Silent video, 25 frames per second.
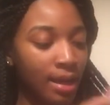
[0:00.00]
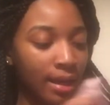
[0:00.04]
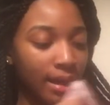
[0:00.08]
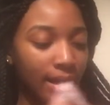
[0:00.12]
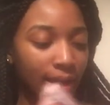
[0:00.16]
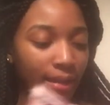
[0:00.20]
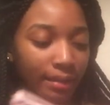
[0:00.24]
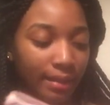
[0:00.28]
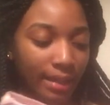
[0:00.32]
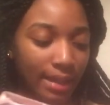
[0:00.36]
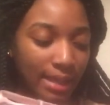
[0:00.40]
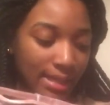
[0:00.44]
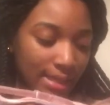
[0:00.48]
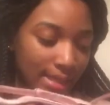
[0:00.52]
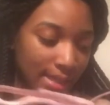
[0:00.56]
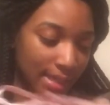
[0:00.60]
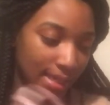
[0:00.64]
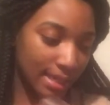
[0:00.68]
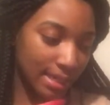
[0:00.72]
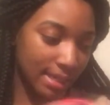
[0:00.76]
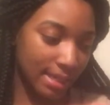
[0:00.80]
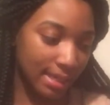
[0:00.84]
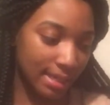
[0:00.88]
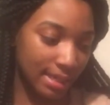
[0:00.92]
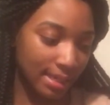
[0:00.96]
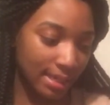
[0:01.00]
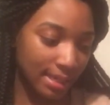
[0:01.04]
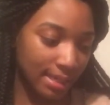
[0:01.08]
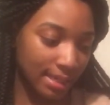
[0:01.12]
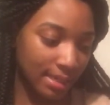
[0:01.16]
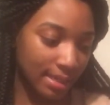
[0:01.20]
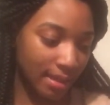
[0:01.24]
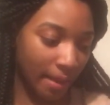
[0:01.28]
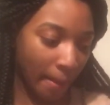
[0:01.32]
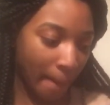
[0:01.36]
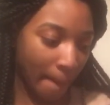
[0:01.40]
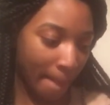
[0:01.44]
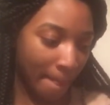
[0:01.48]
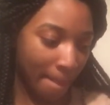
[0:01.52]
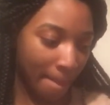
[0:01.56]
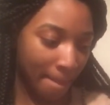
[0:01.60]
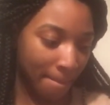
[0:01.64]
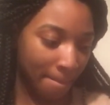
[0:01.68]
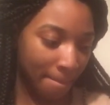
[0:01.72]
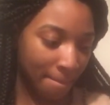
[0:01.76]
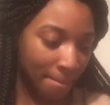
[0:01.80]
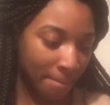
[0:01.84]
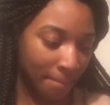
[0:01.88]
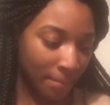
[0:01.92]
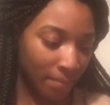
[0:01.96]
And this is
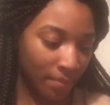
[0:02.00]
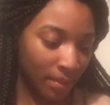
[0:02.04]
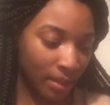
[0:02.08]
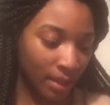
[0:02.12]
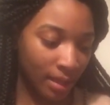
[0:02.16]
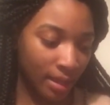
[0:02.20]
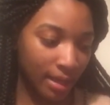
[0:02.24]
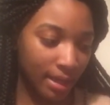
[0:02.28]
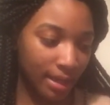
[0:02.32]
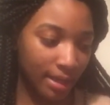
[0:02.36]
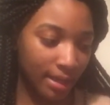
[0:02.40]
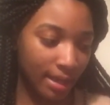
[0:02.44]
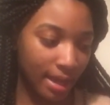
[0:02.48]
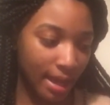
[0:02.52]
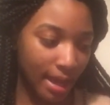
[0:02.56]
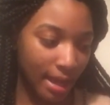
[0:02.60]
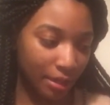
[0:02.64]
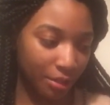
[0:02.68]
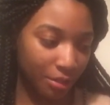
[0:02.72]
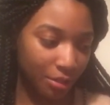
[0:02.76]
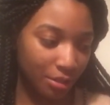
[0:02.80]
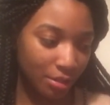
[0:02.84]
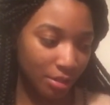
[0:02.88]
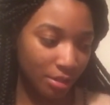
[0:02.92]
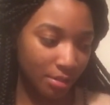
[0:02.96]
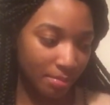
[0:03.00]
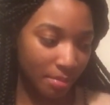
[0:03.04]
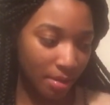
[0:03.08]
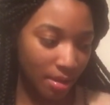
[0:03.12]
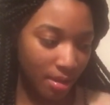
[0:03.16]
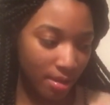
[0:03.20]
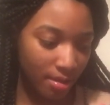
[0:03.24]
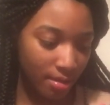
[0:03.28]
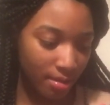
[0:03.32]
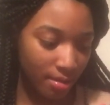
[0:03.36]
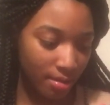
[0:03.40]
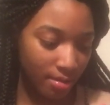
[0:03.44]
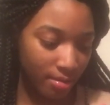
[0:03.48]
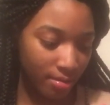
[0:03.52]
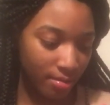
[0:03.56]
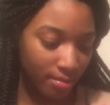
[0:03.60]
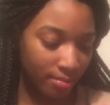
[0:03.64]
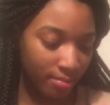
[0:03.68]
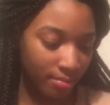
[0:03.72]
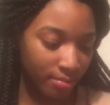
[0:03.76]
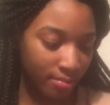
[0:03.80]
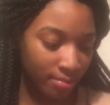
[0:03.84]
in an extra small,